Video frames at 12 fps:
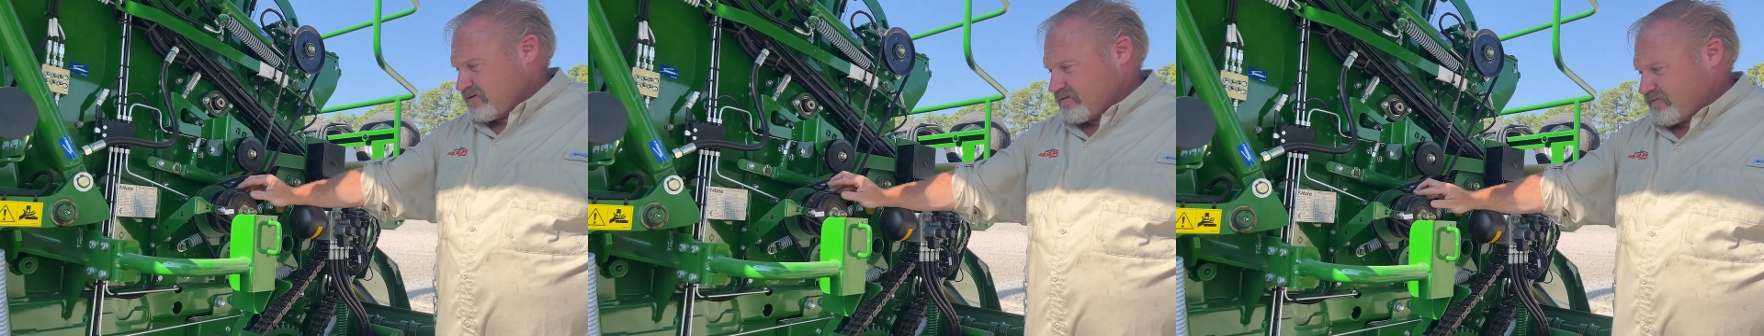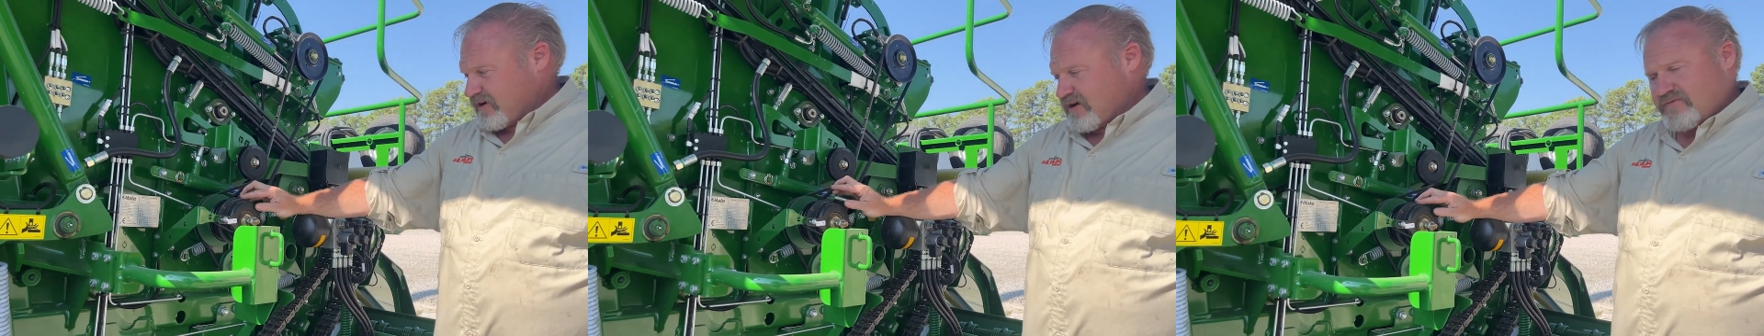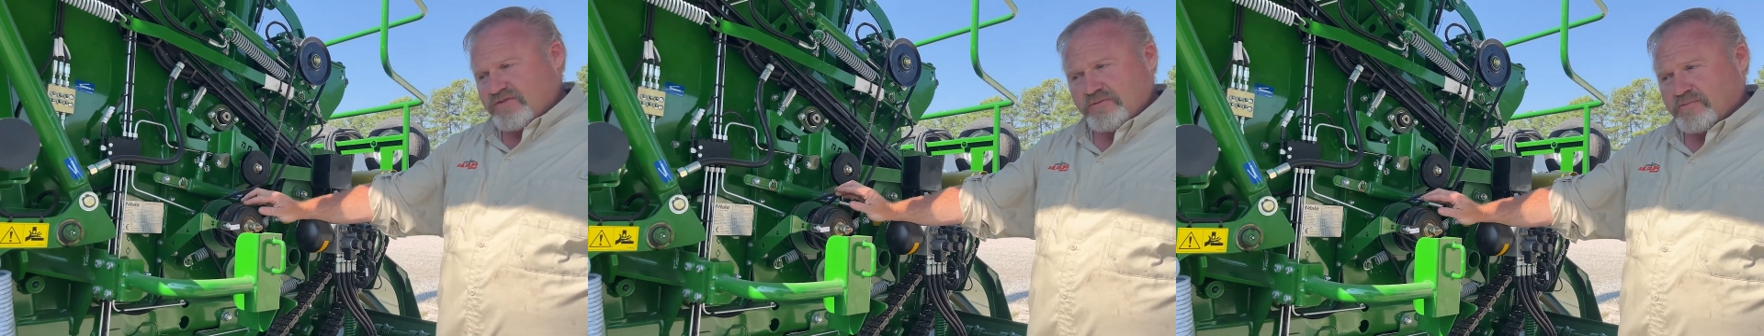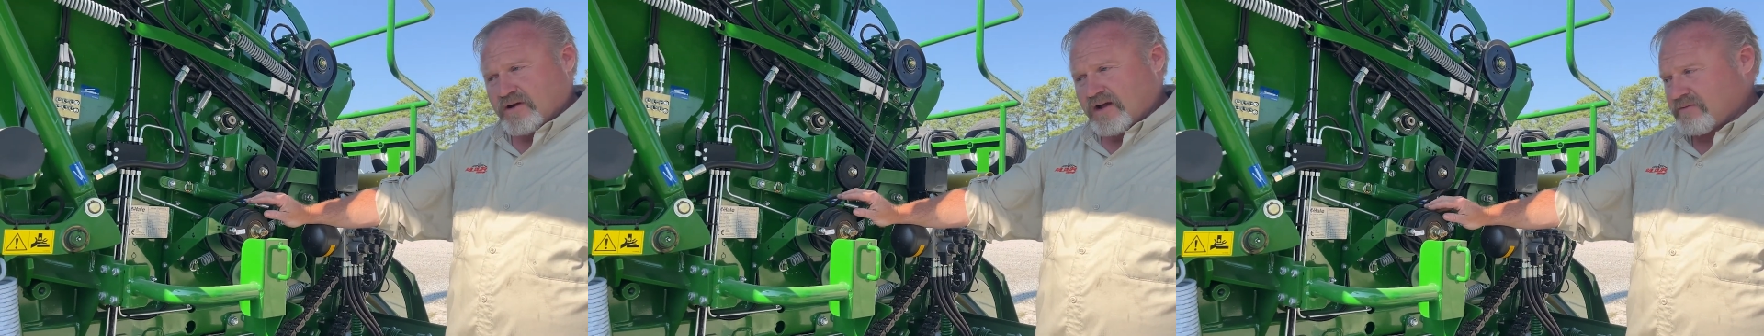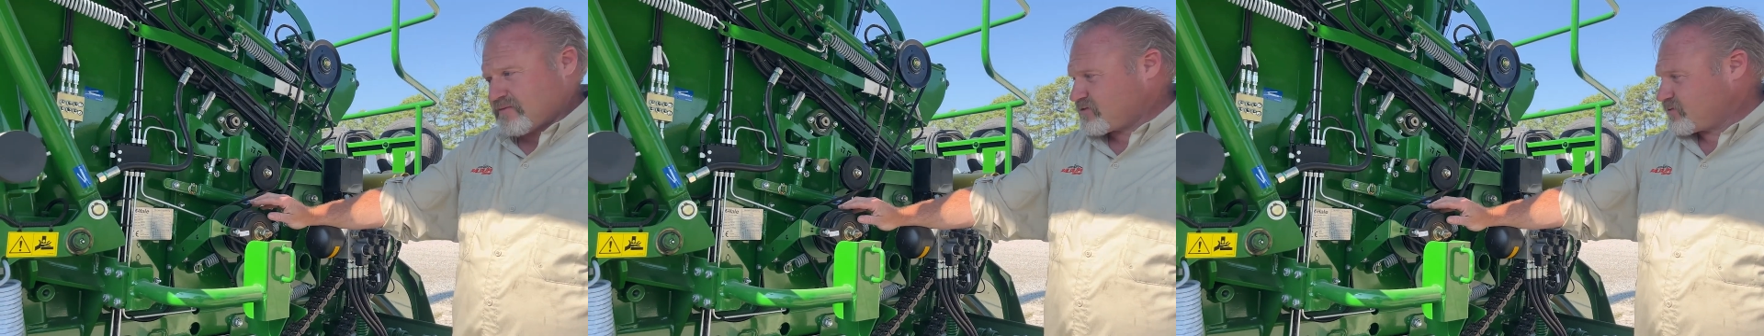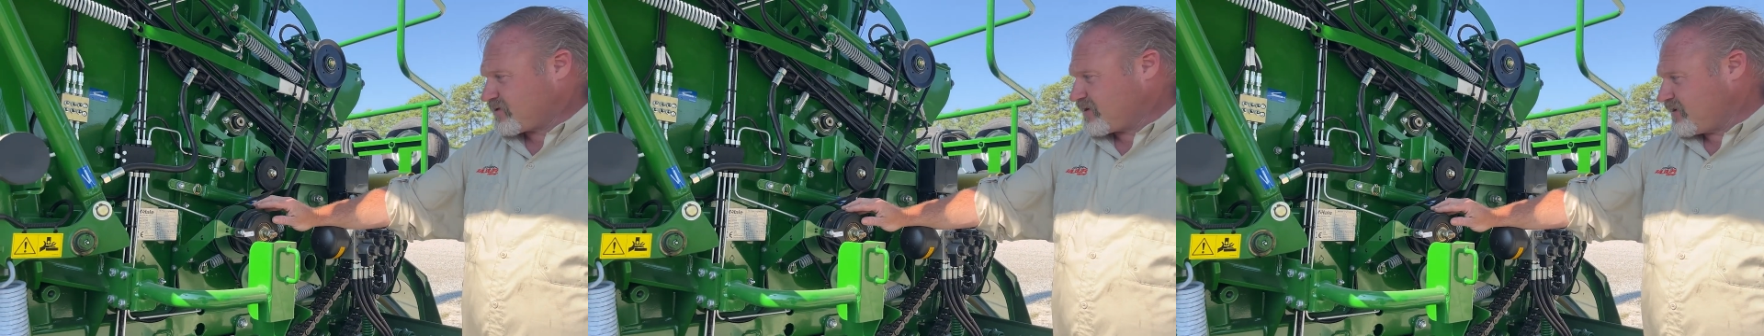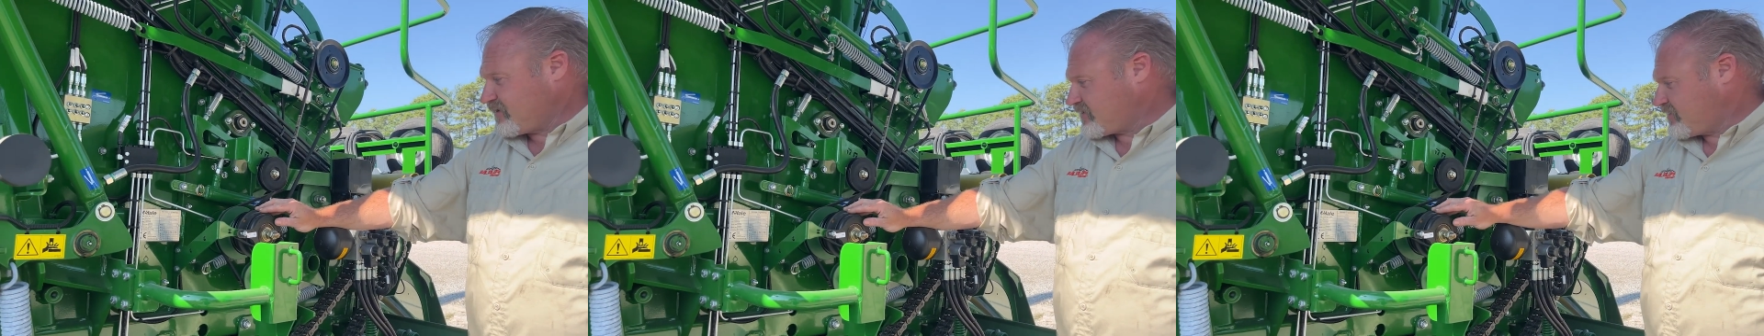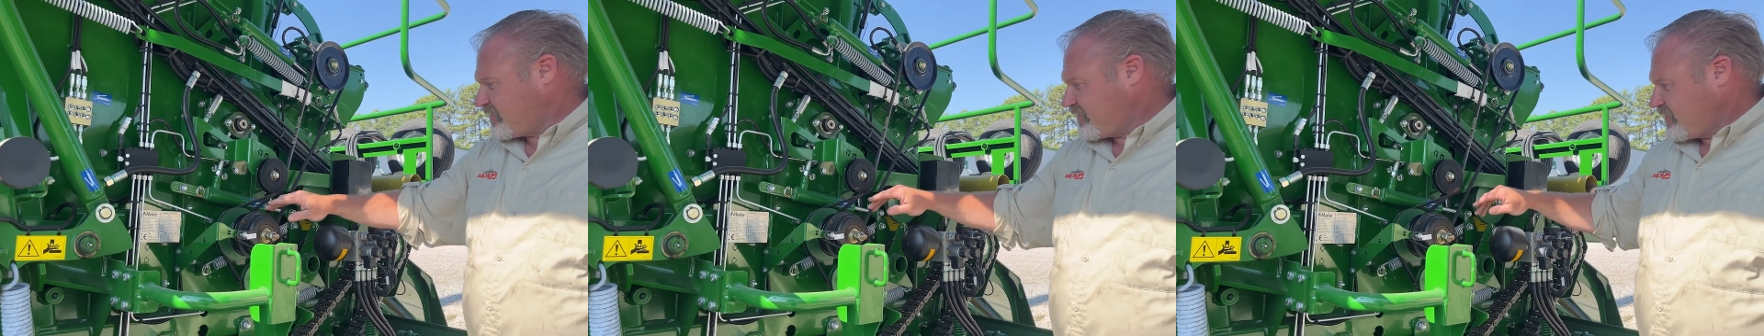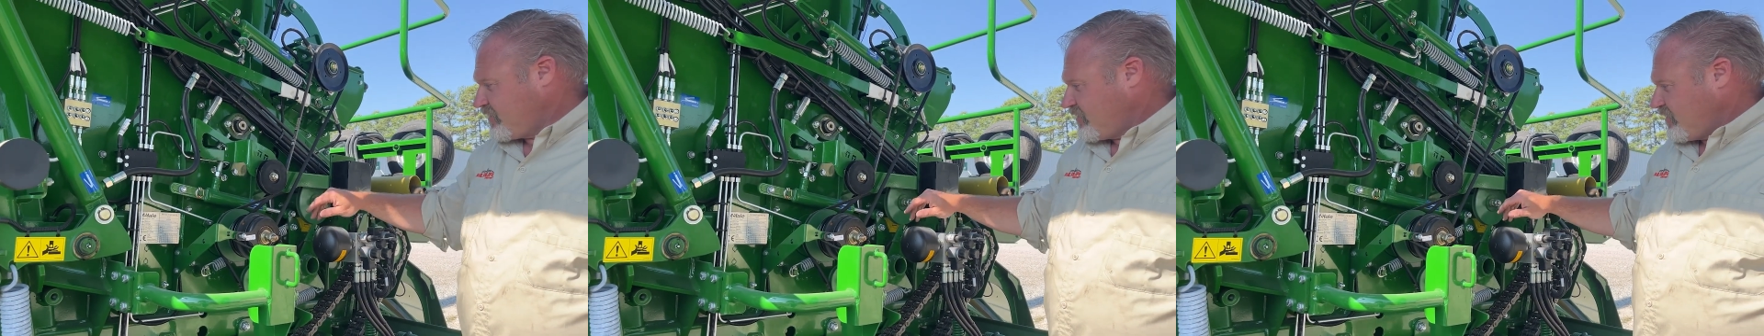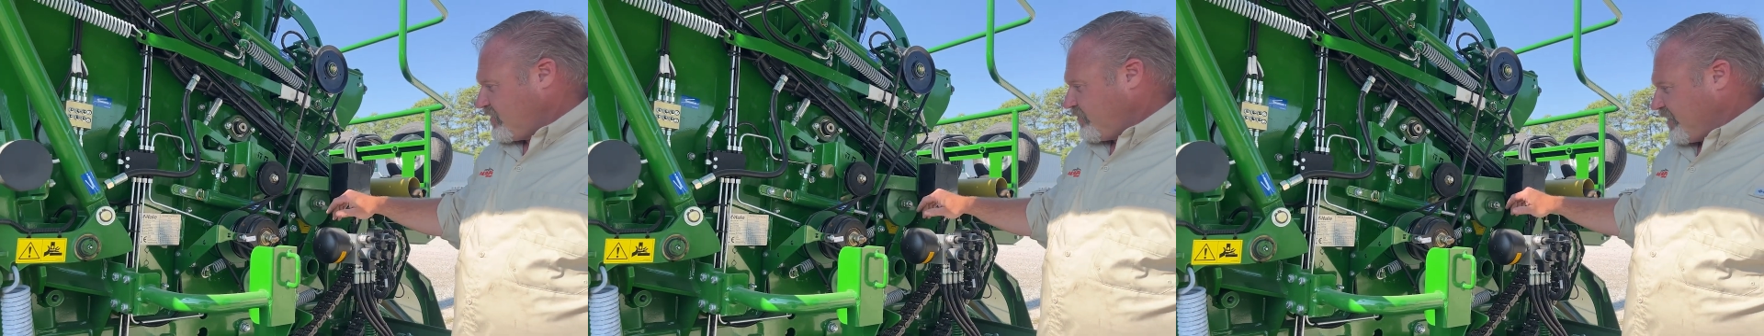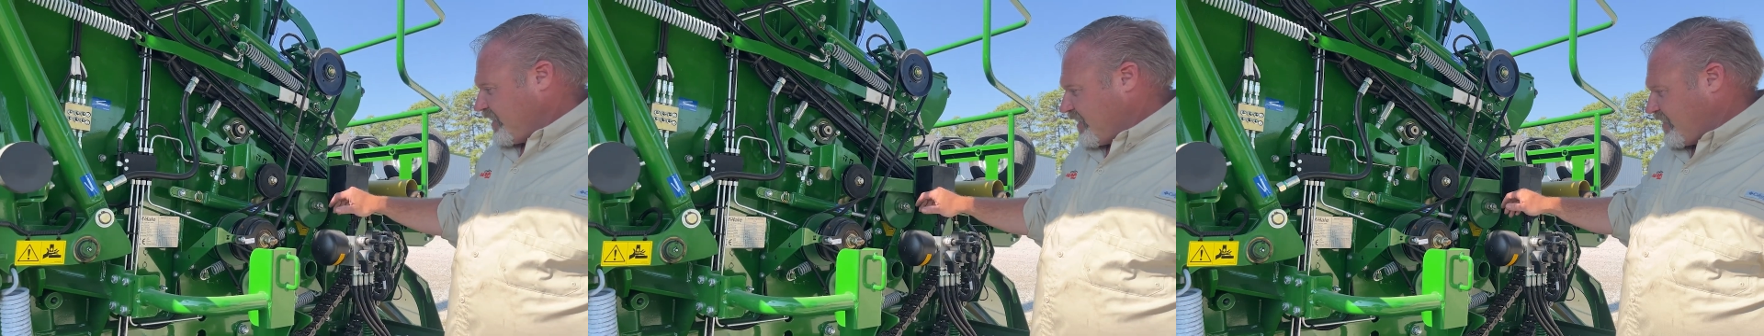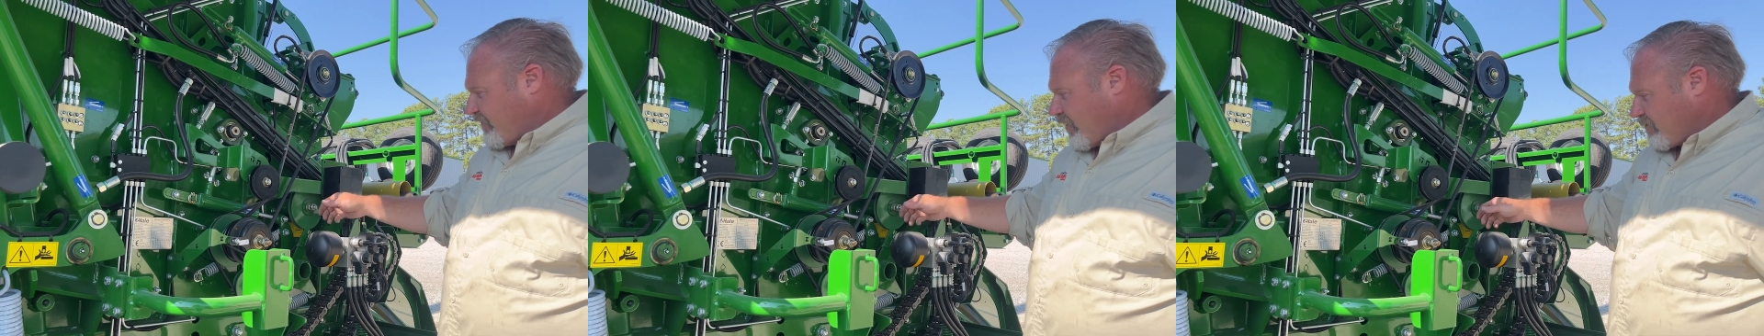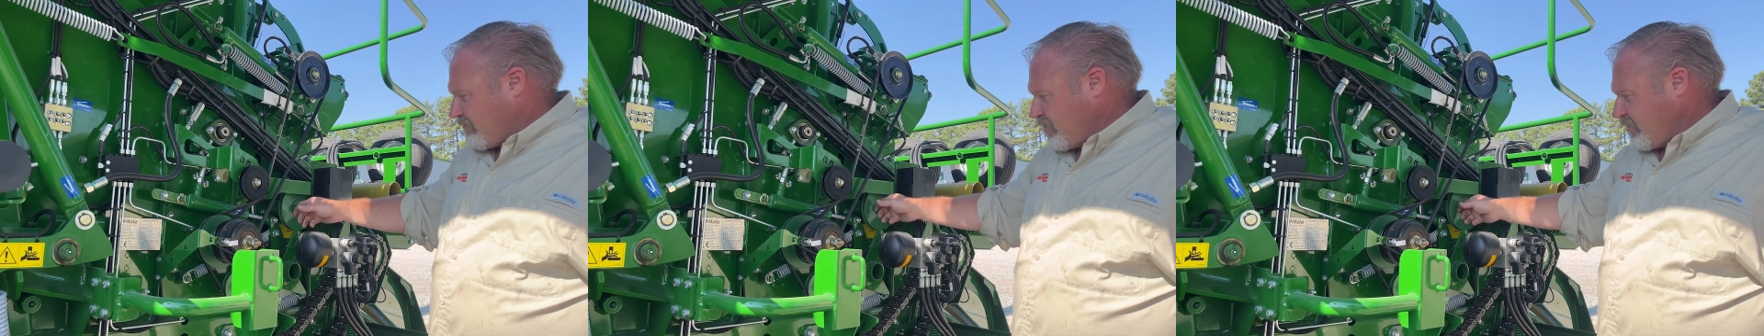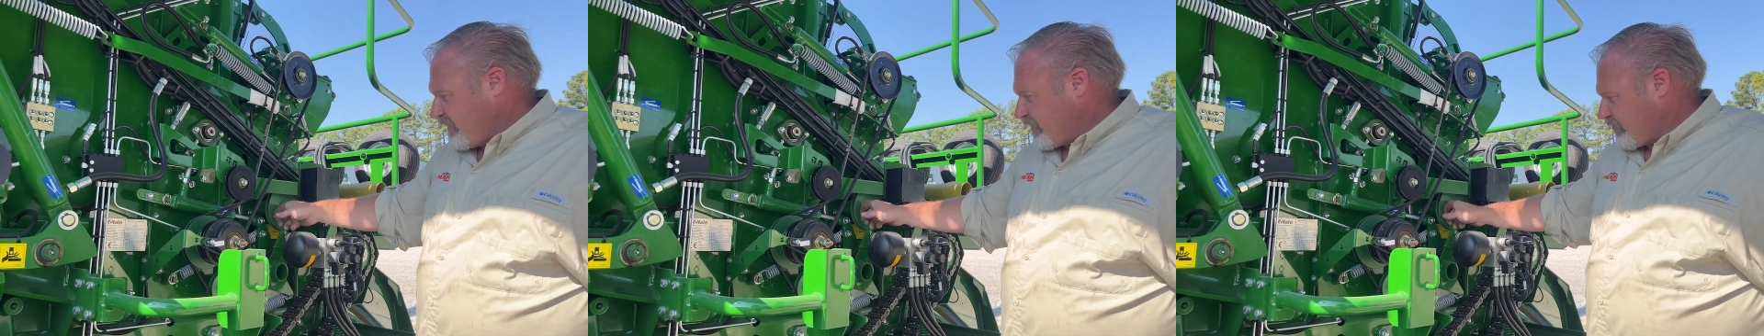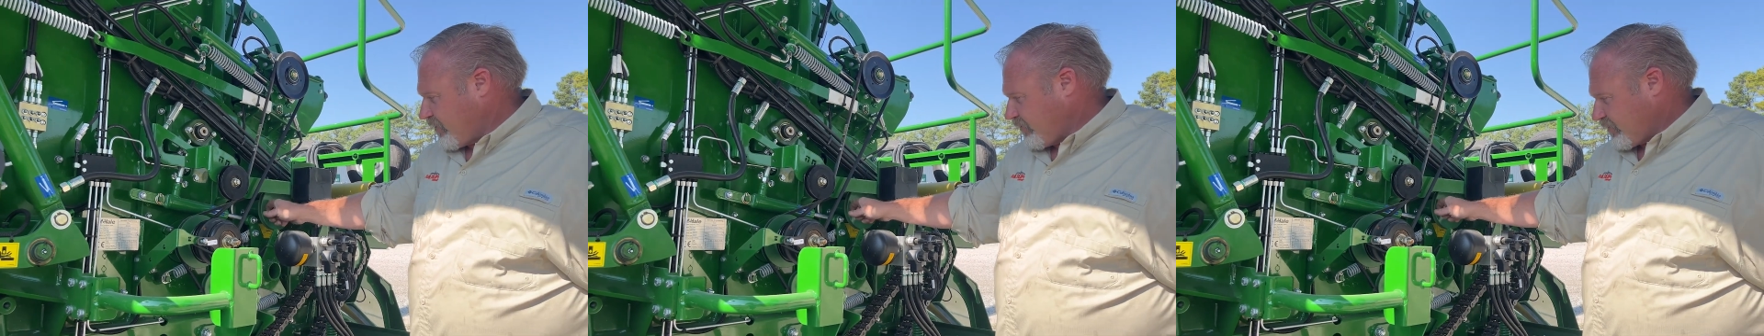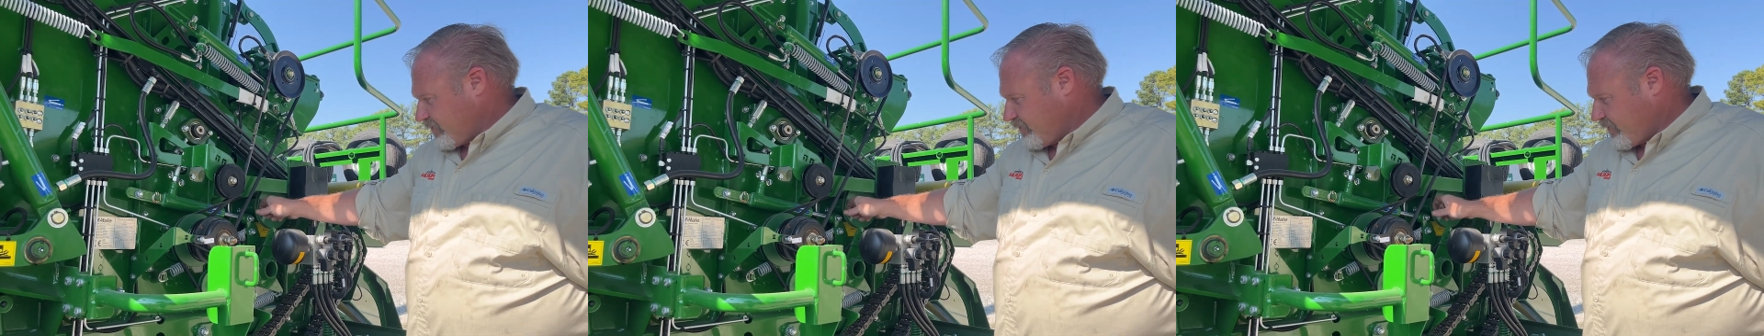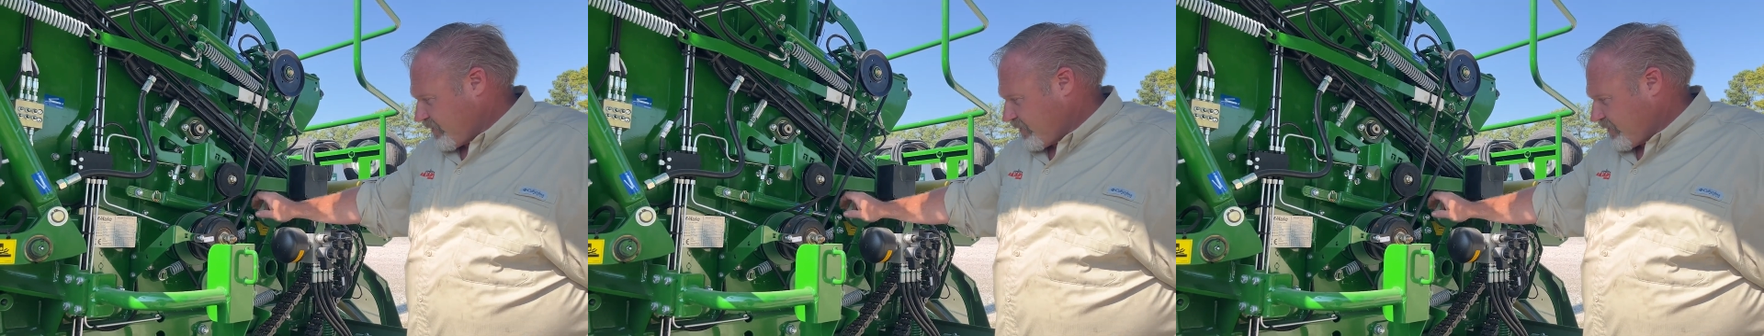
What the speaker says: Very few problems with this. We have our moving roller.